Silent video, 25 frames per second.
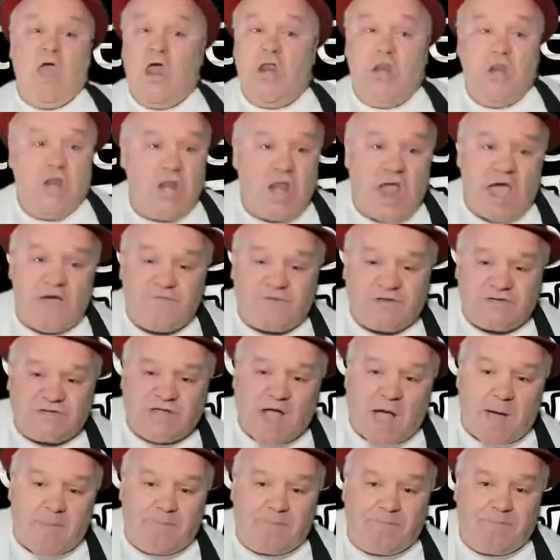Never
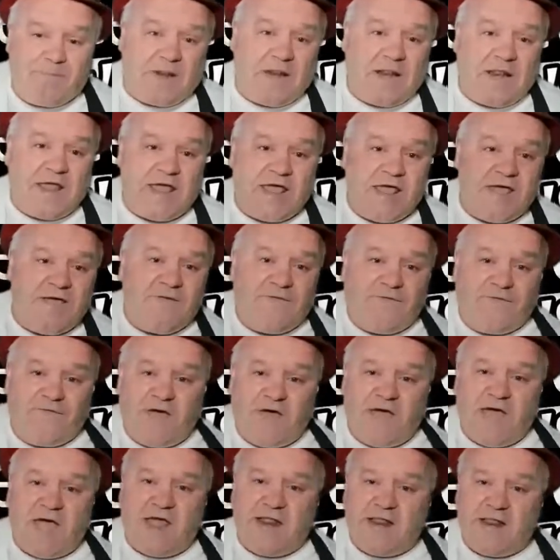stop
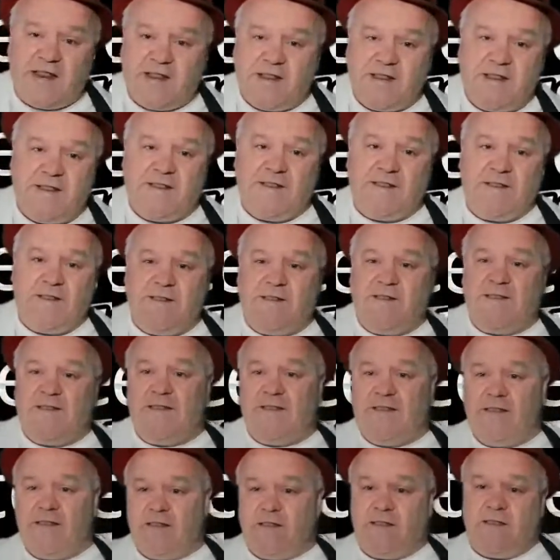believing.
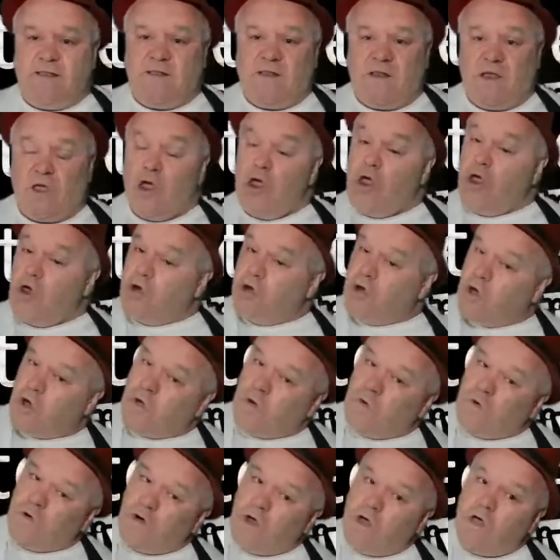
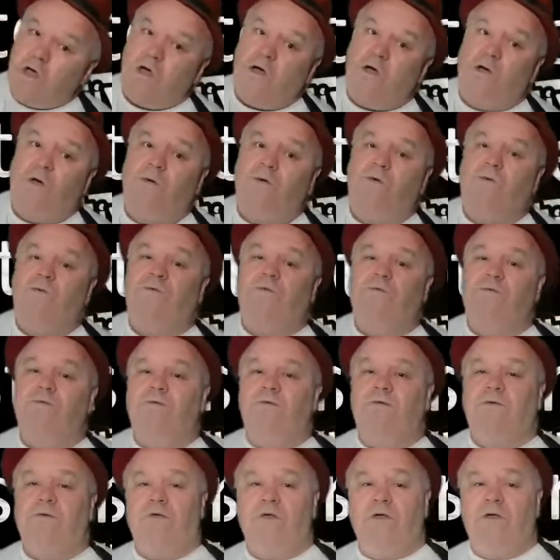No, no.
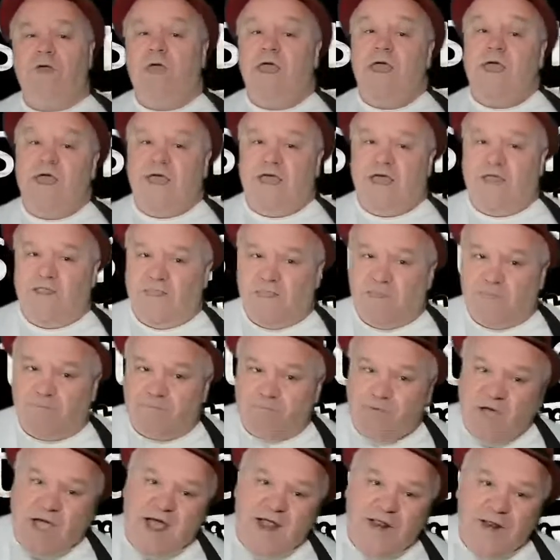In the
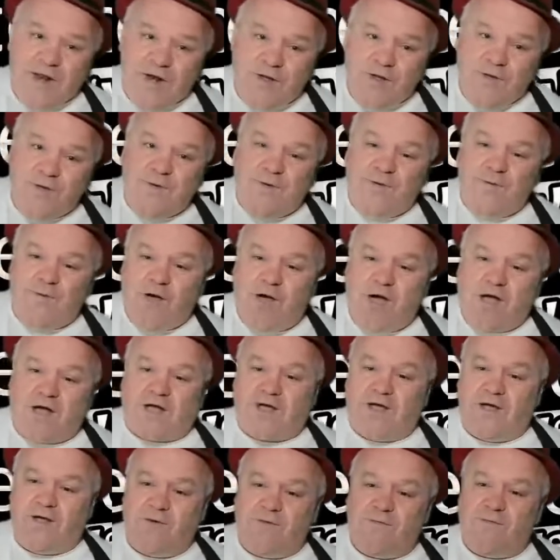brand new
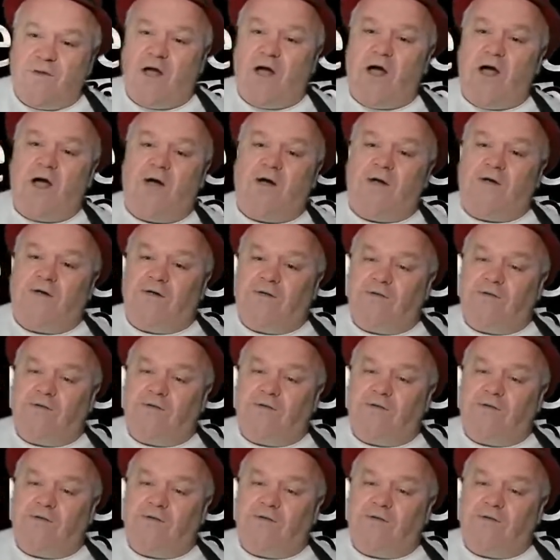rock and roll.